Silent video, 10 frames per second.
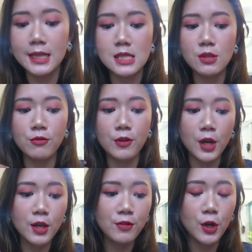It's
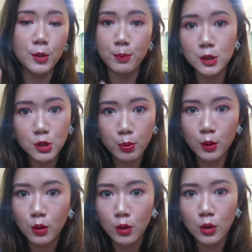very, very
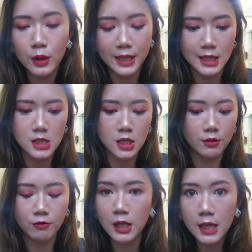buildable. It's
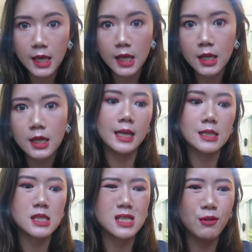convenient.
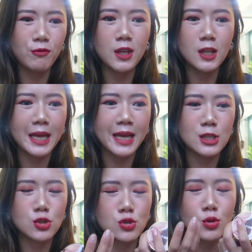It doesn't feel like
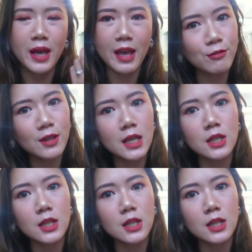it's so heavy.